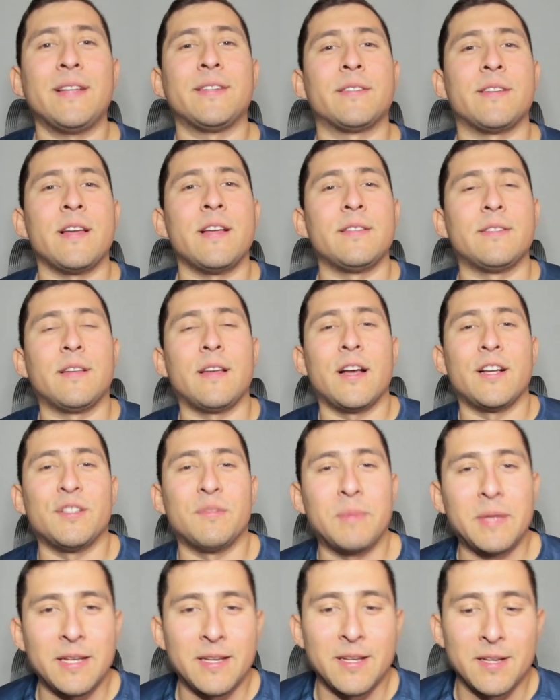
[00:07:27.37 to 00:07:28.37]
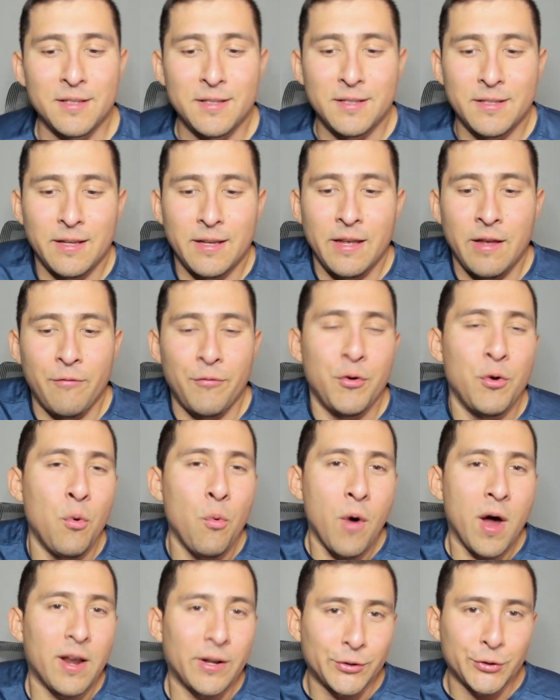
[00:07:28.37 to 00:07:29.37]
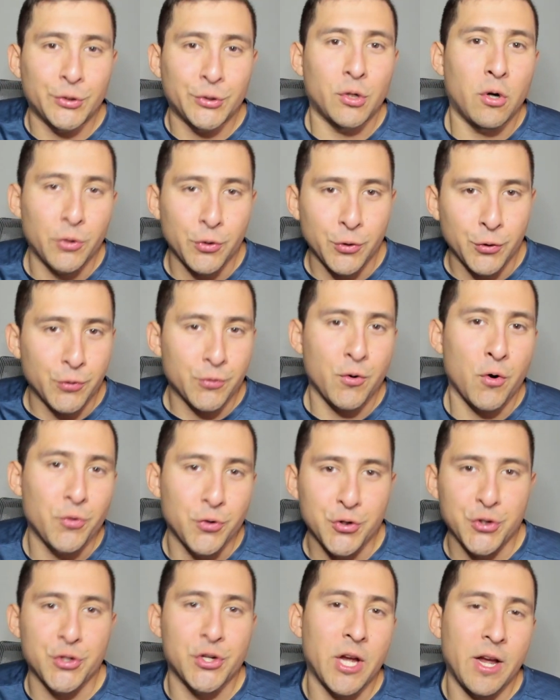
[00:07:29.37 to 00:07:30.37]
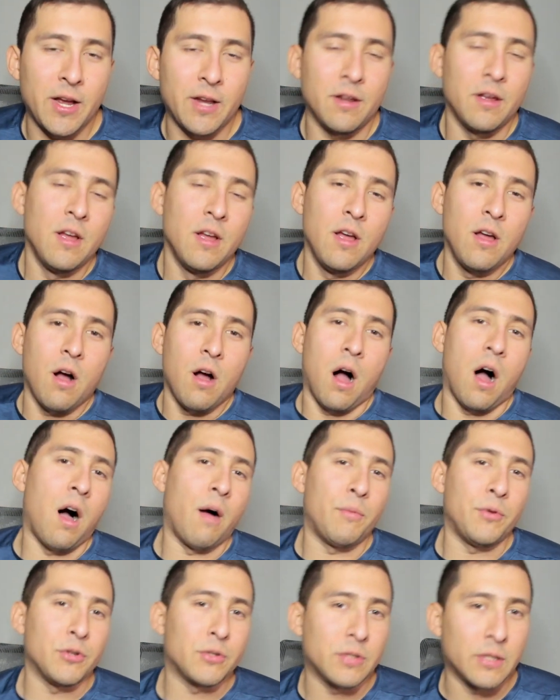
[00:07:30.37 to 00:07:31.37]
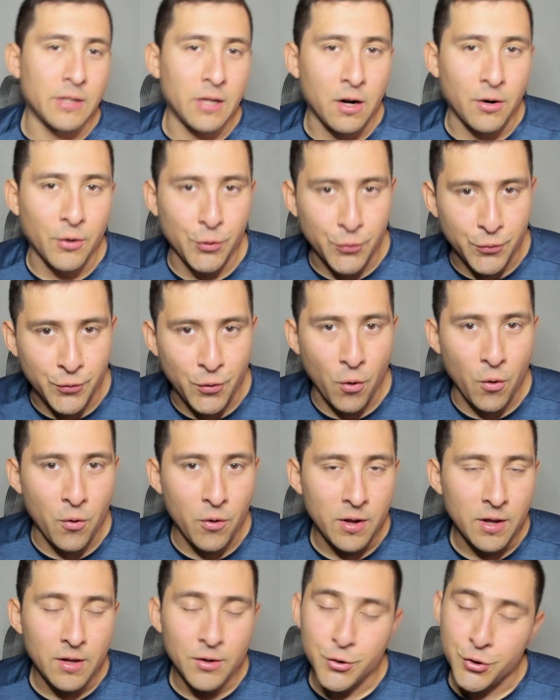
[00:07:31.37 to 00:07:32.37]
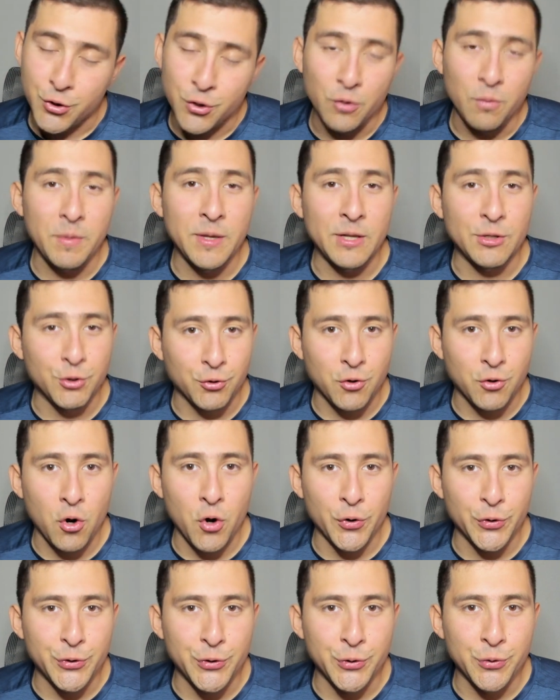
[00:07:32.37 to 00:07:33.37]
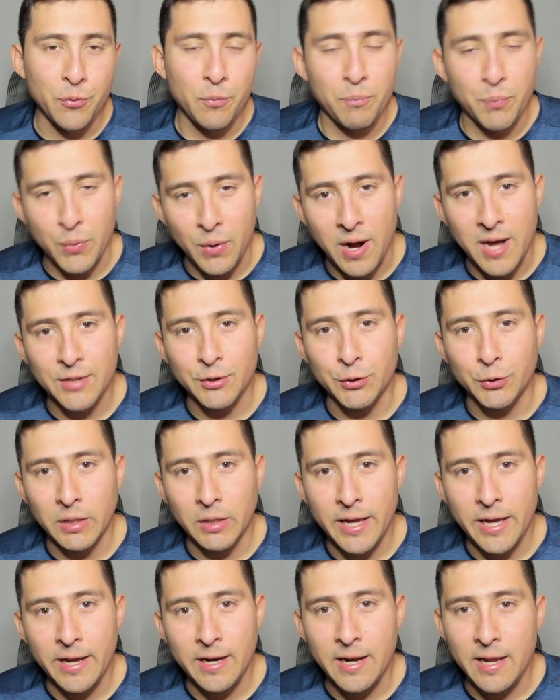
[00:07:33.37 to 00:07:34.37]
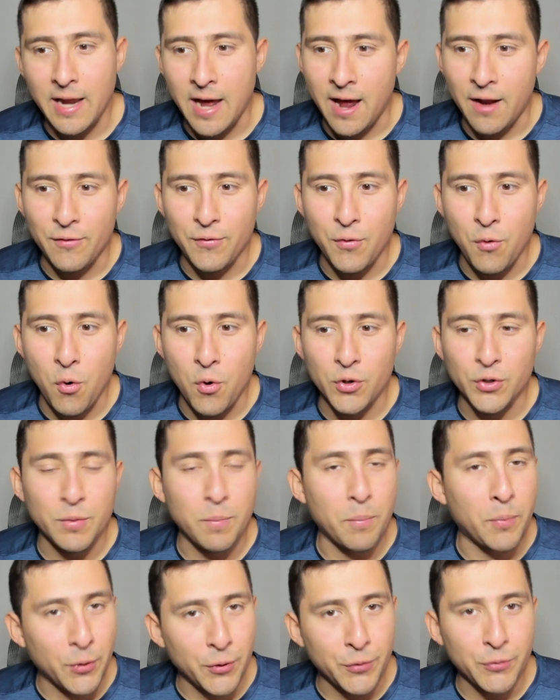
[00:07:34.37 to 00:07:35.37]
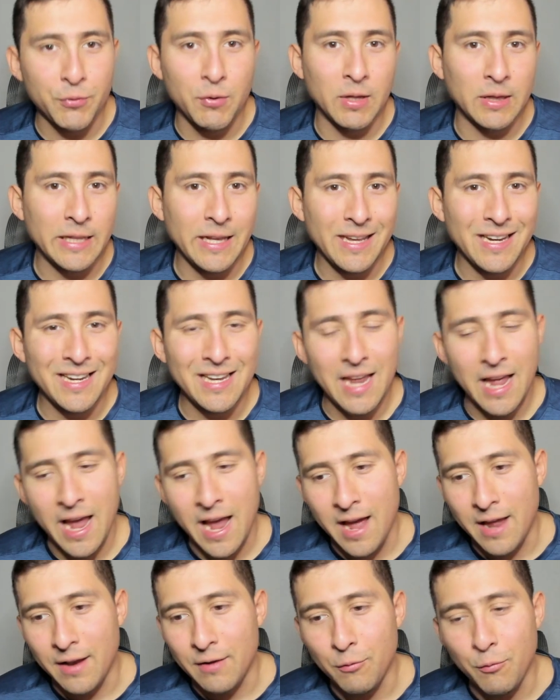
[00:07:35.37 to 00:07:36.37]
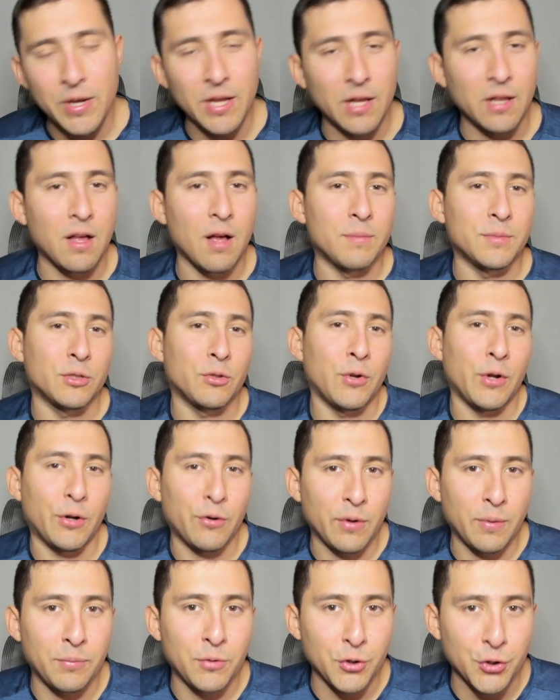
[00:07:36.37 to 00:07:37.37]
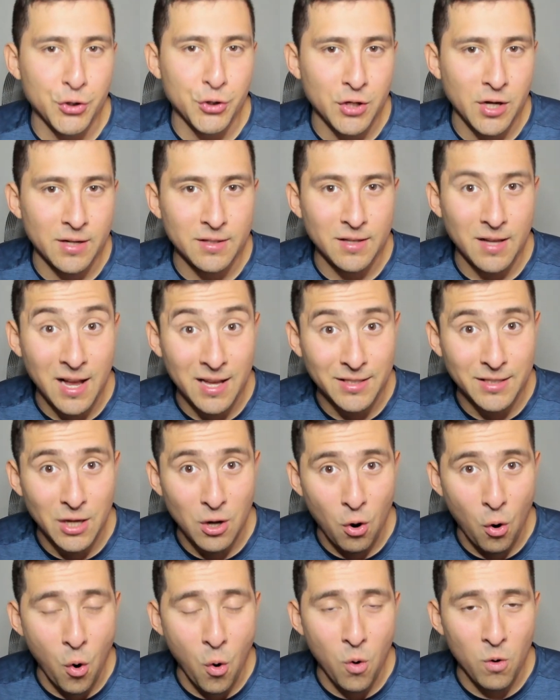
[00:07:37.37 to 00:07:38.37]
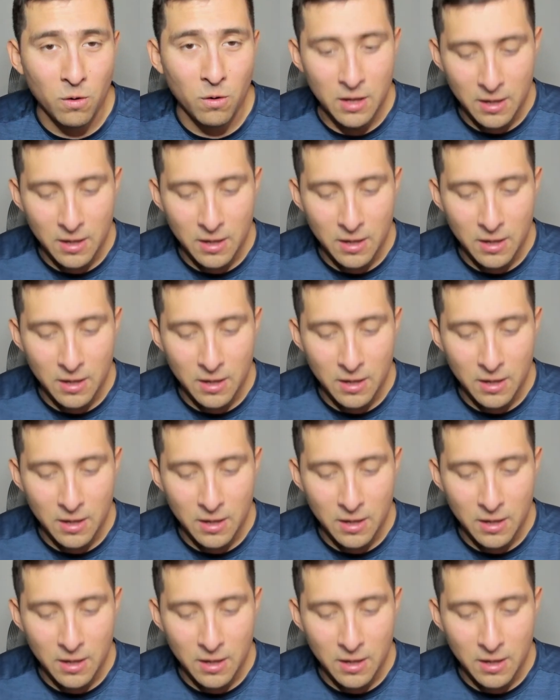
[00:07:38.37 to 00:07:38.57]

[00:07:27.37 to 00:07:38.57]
sense, guys, because if you want a stronger Kronos chain, obviously, our CRO should be strong too, price-related and, of course, burn-related, and when it comes to the crypto exchange as a whole.